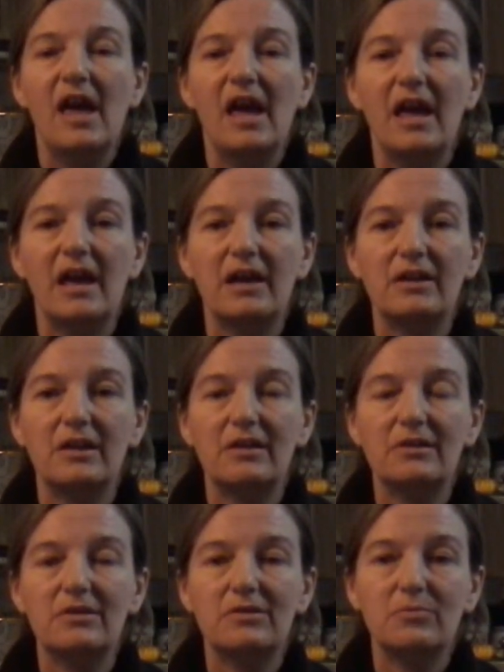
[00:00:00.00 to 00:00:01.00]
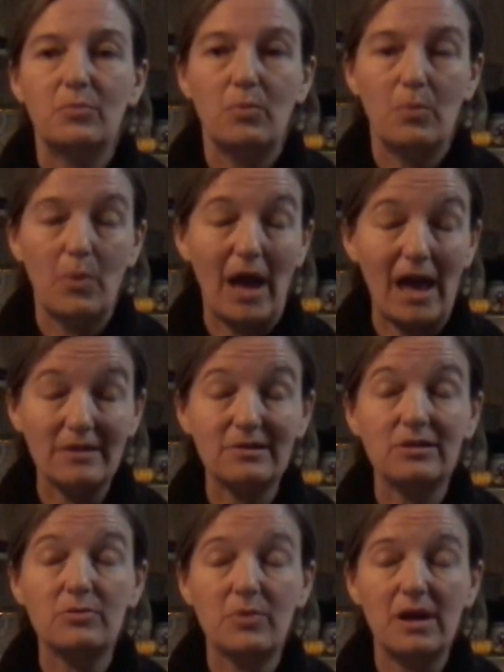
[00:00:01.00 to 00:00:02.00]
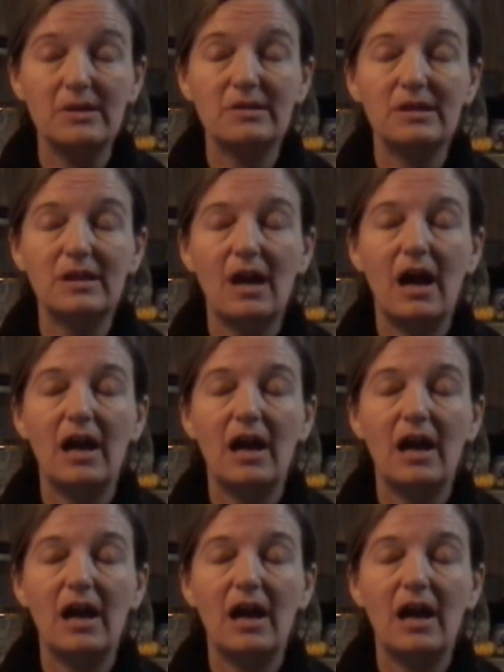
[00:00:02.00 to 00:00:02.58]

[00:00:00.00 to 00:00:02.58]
And as as it's rising,